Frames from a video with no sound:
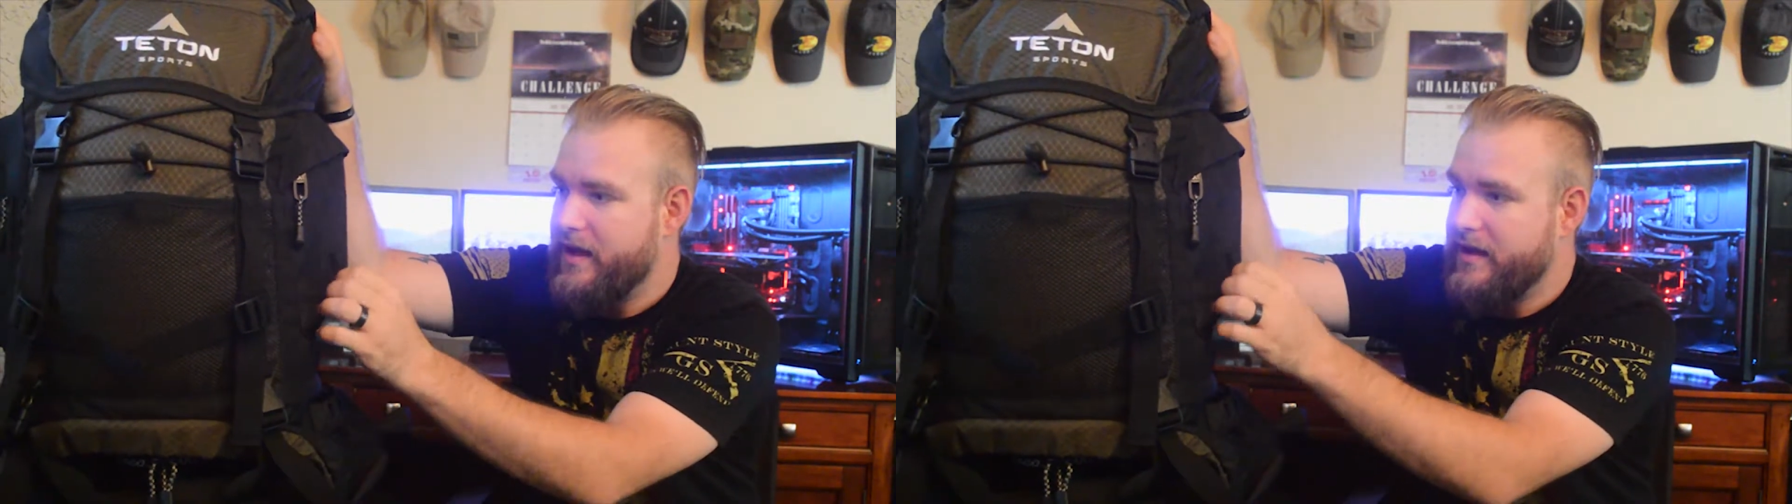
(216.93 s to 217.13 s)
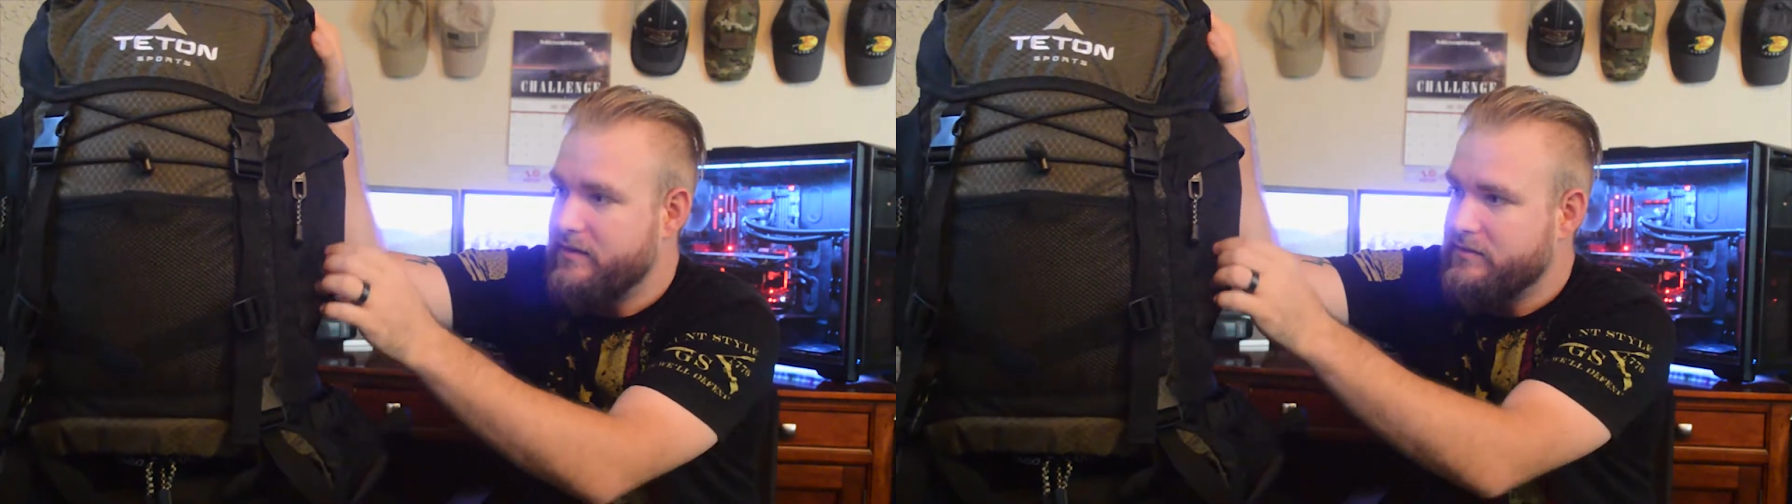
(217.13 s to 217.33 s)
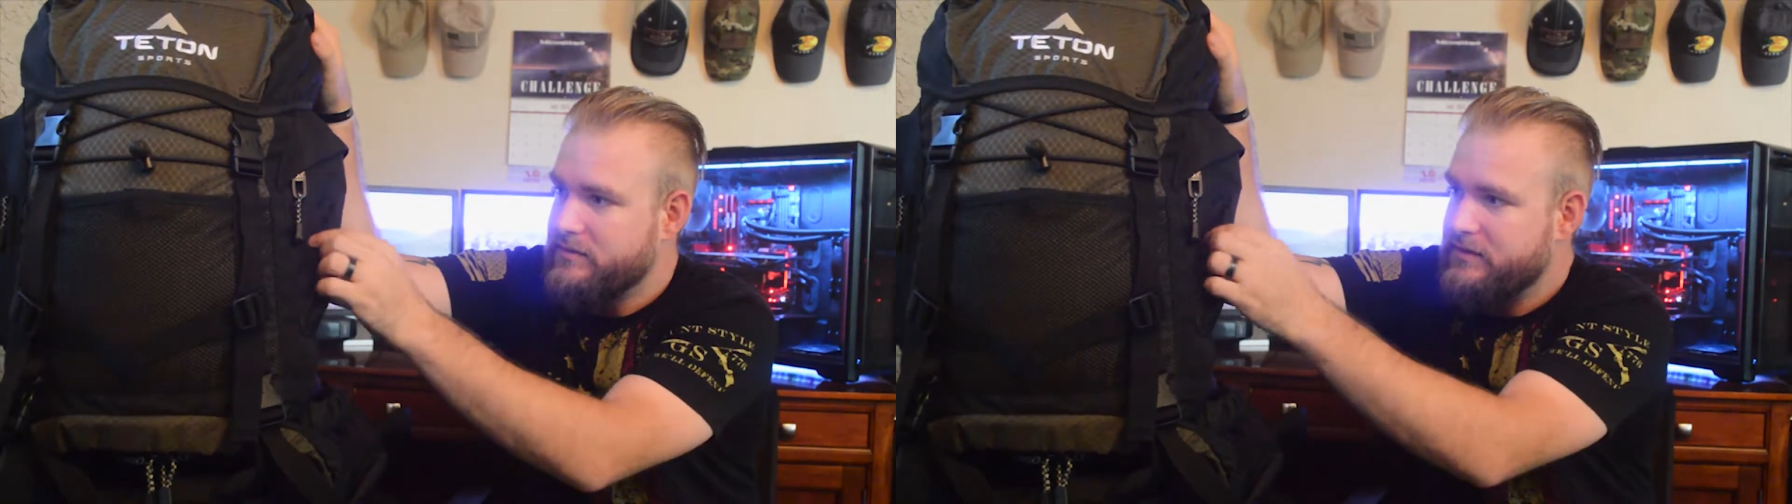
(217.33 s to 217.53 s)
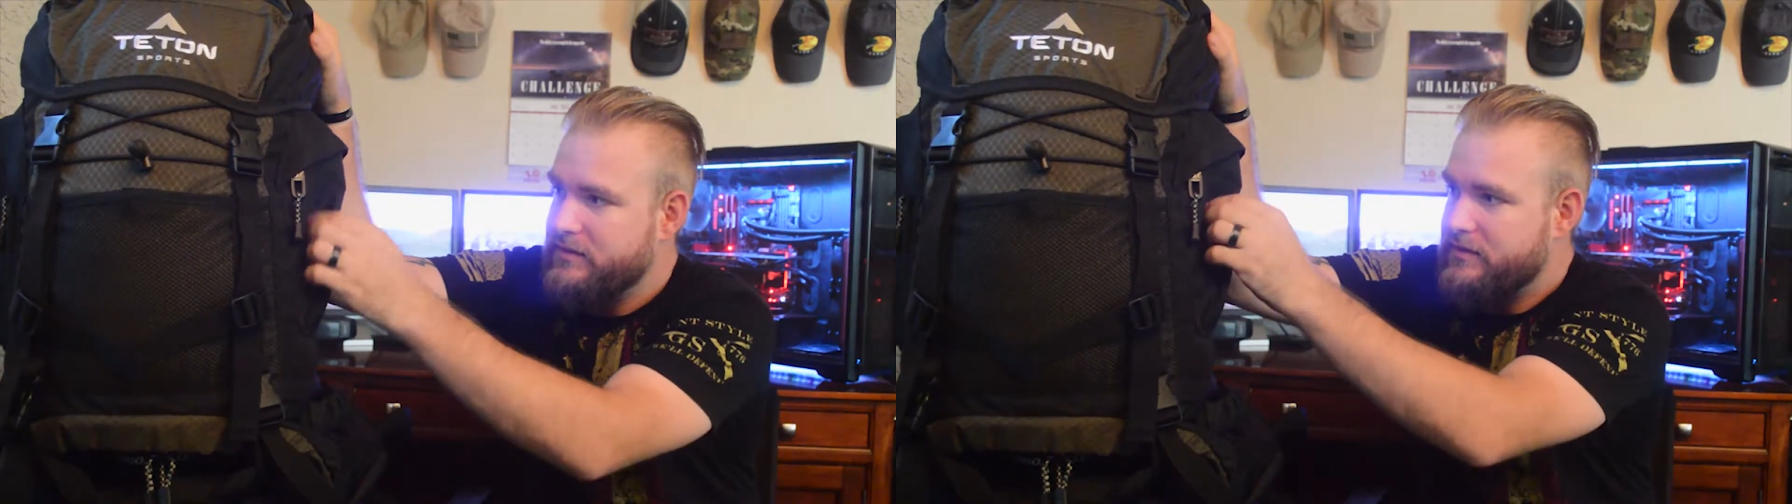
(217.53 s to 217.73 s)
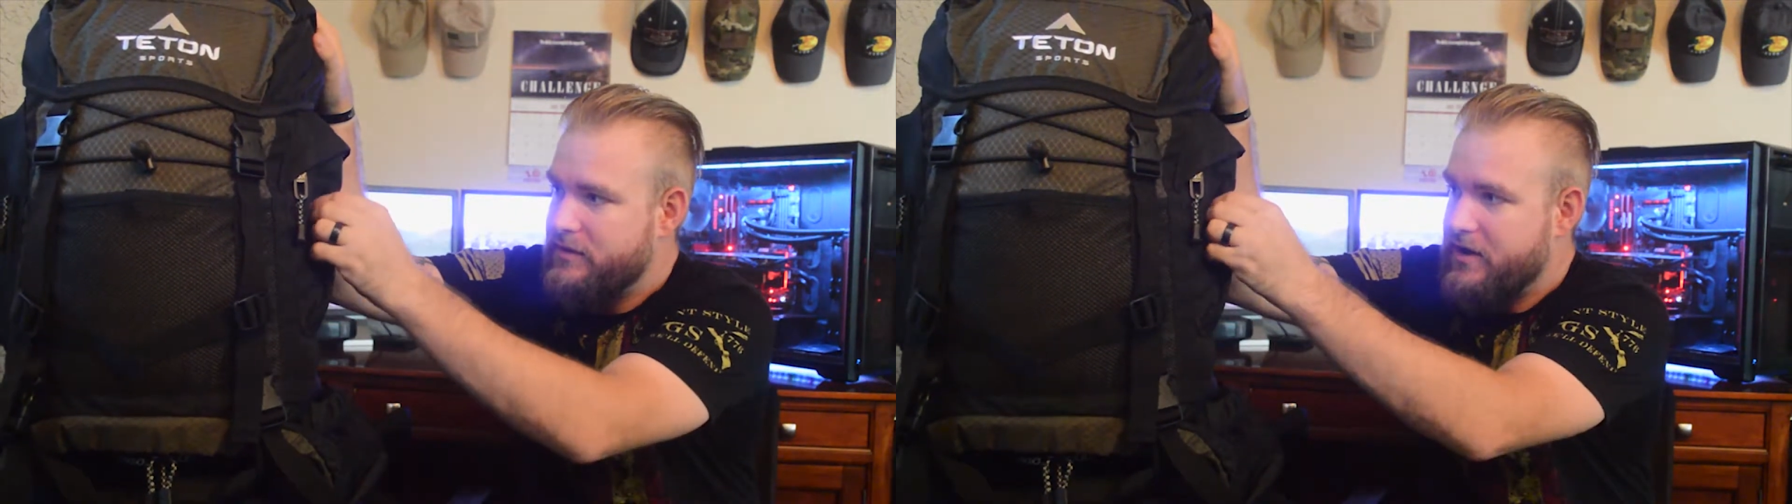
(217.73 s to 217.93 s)

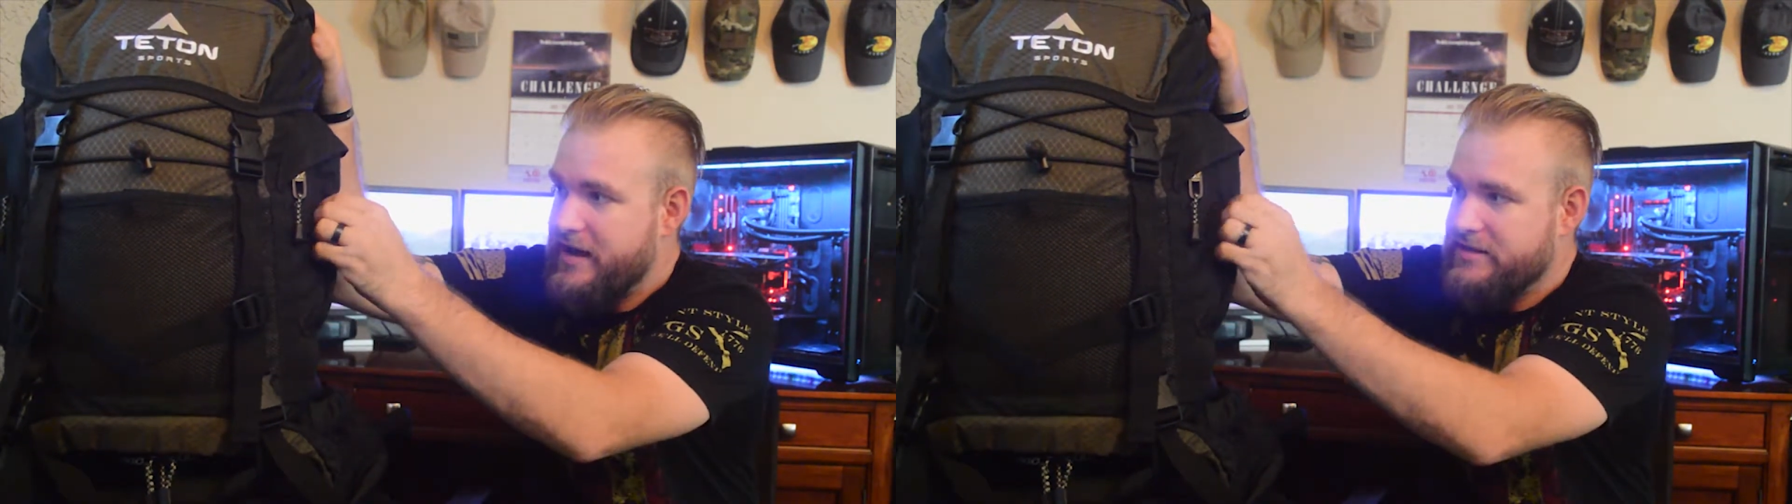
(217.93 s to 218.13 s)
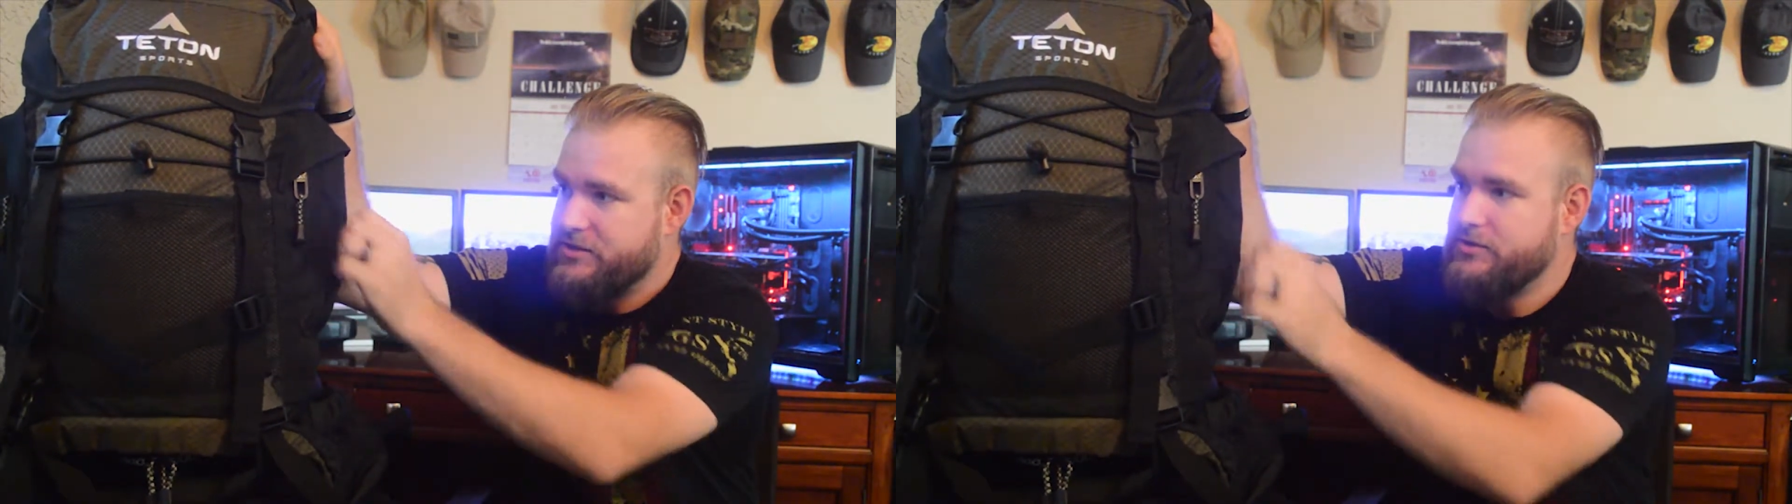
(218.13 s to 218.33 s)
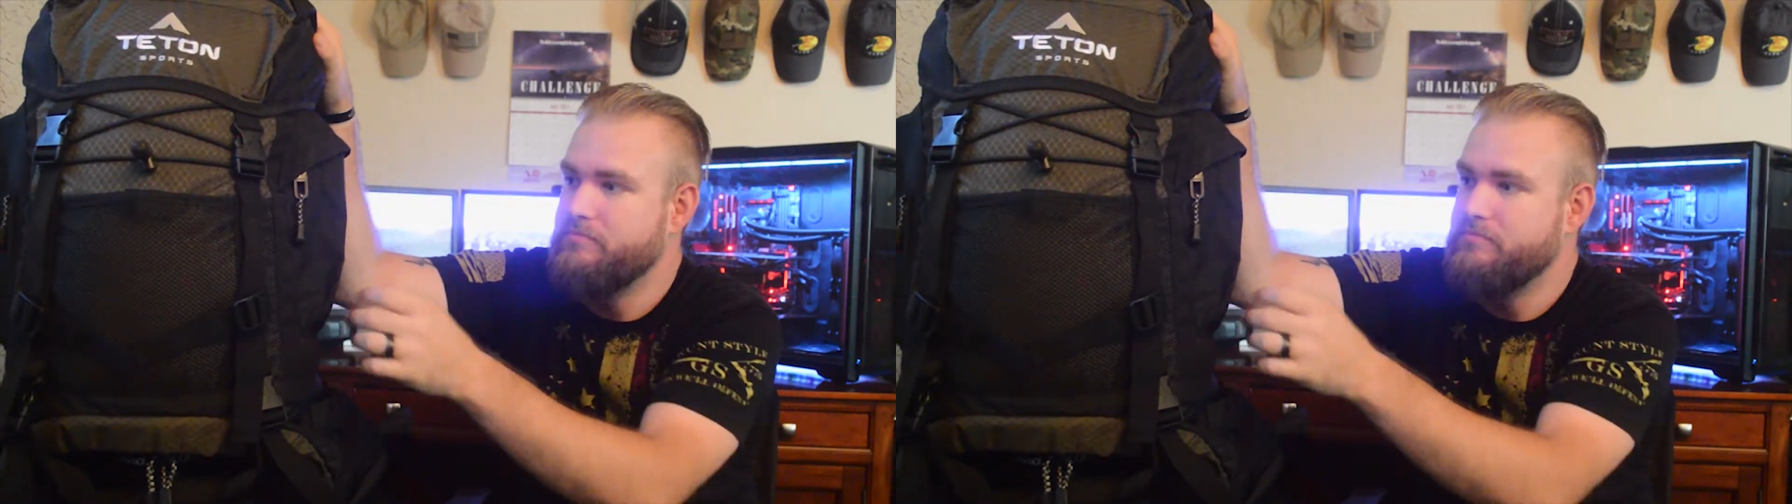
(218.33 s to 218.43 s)
and you guys